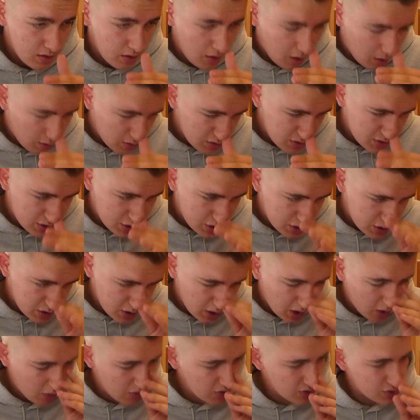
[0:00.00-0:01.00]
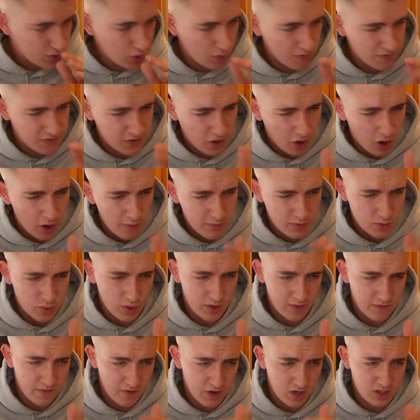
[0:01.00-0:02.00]
I was sort of tied
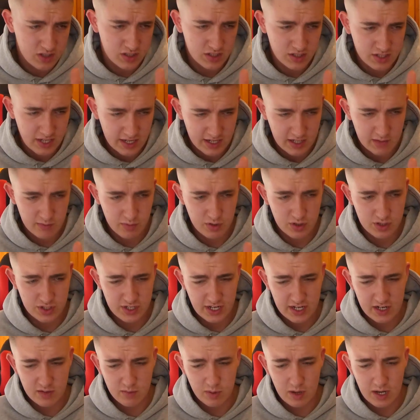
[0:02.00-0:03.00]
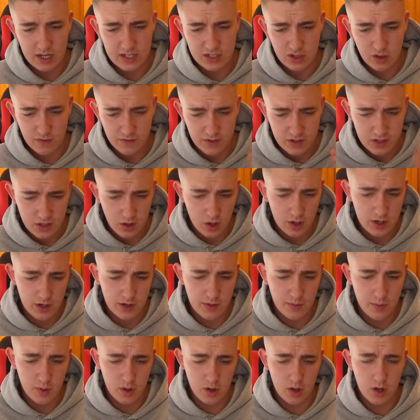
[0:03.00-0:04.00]
between first and second, but second place, I've decided
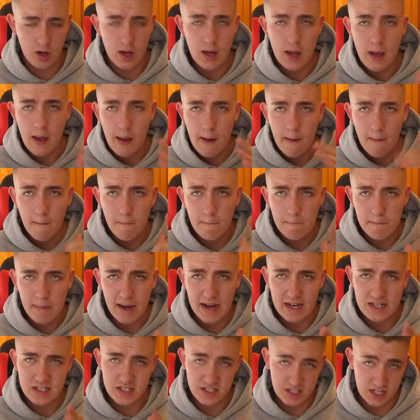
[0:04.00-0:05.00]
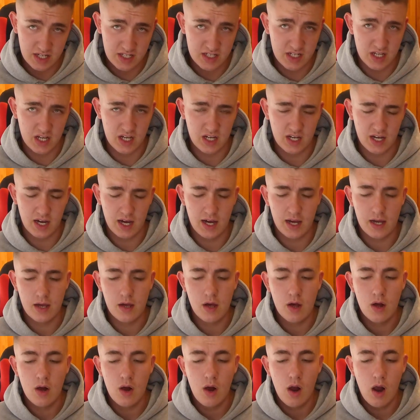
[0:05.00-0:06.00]
to put Man City, okay?
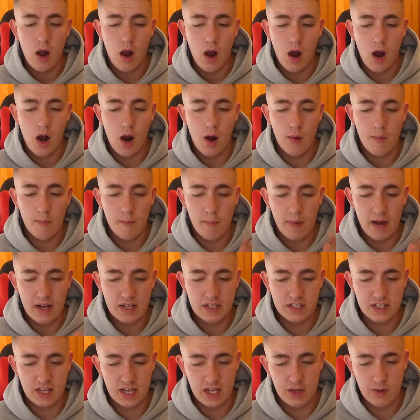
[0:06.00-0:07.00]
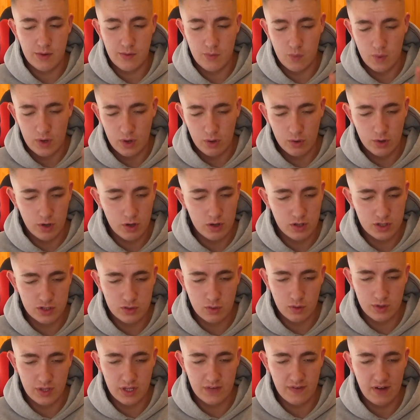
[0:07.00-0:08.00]
Man City, we all know the
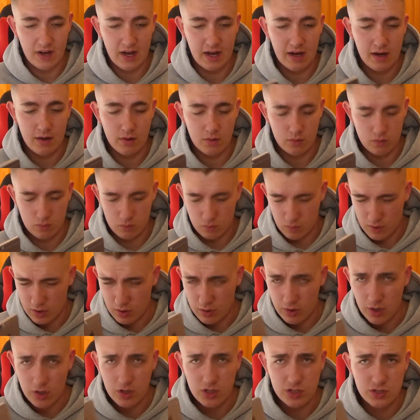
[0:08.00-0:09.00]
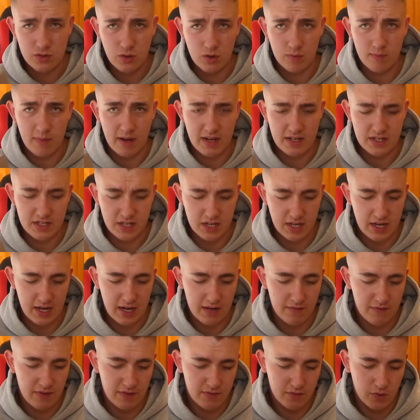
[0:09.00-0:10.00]
squad they've had. We all know the squad Man City
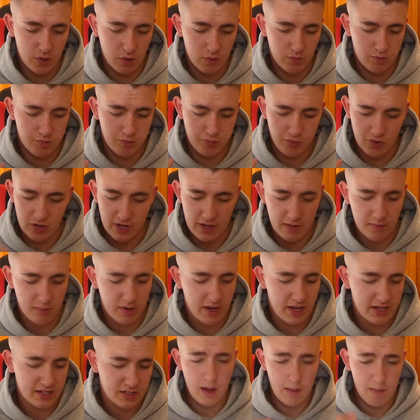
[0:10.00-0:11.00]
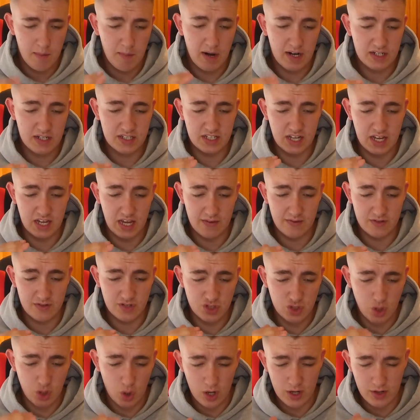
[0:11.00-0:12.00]
have. They've got brilliant players. Man City have a
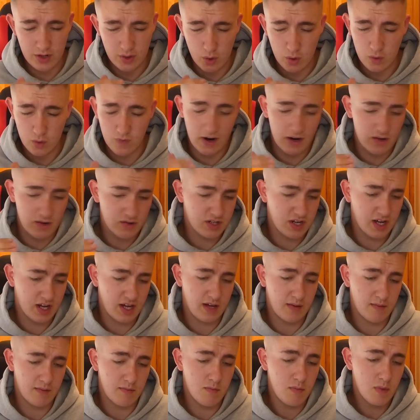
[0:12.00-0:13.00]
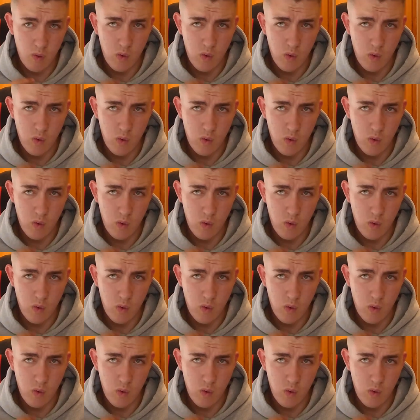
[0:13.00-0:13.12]
solid all-round team.